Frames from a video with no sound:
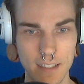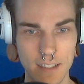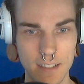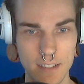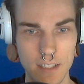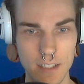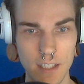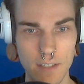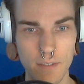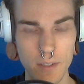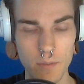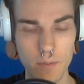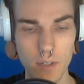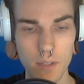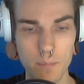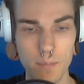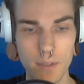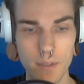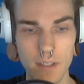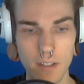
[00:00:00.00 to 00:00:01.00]
So if you want to
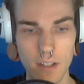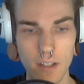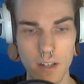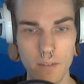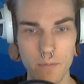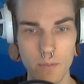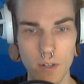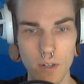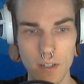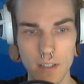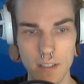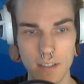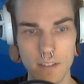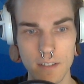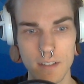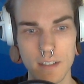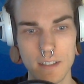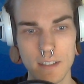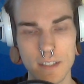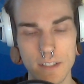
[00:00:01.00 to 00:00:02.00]
put a lot of work
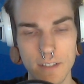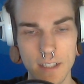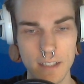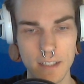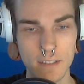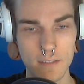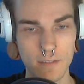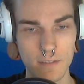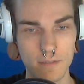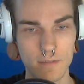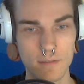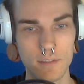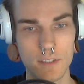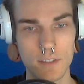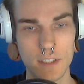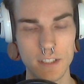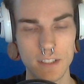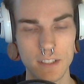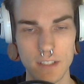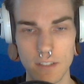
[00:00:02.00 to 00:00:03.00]
into it,
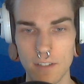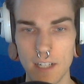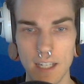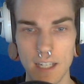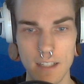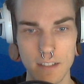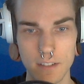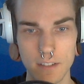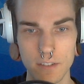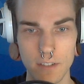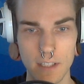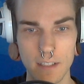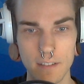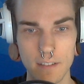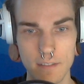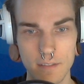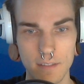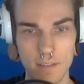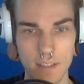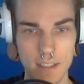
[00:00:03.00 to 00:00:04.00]
just go ahead and do it.
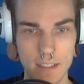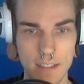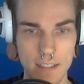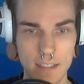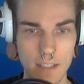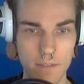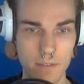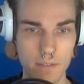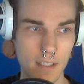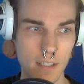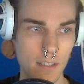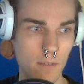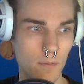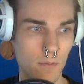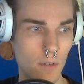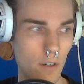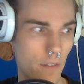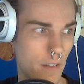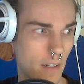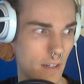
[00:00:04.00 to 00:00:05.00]
It's definitely
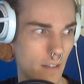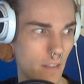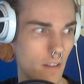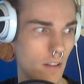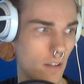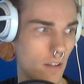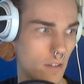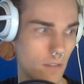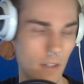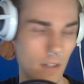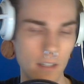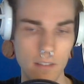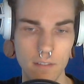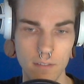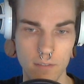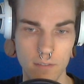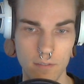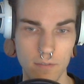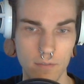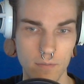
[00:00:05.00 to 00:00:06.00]
worth it in the long run.
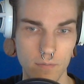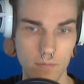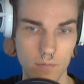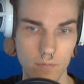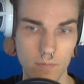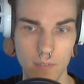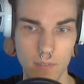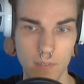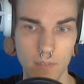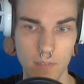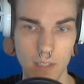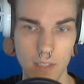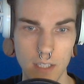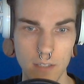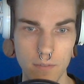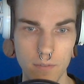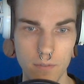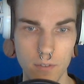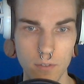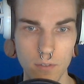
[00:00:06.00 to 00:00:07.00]

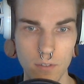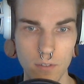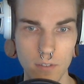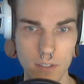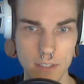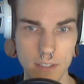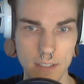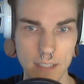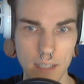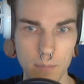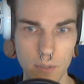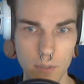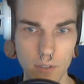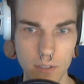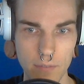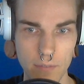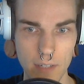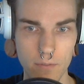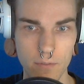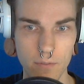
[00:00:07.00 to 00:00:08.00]
If you stay
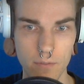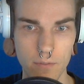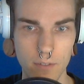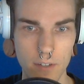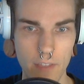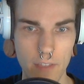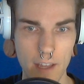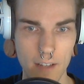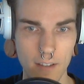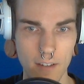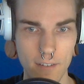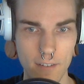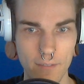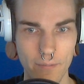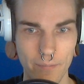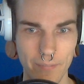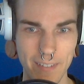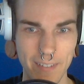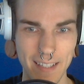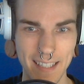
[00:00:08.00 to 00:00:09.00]
motivated for that long.
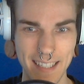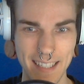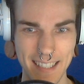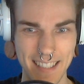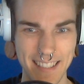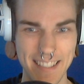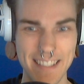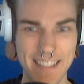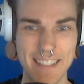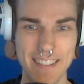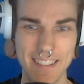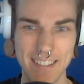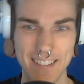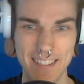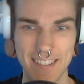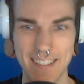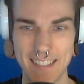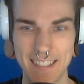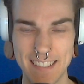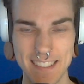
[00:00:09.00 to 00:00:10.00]

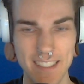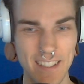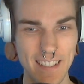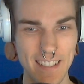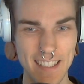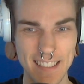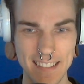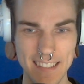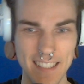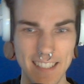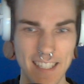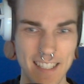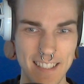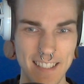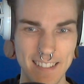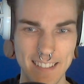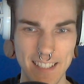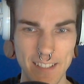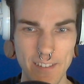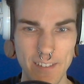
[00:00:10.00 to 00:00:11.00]
It's not easy, I can
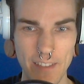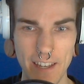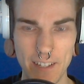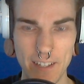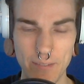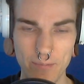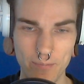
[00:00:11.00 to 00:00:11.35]
tell you that.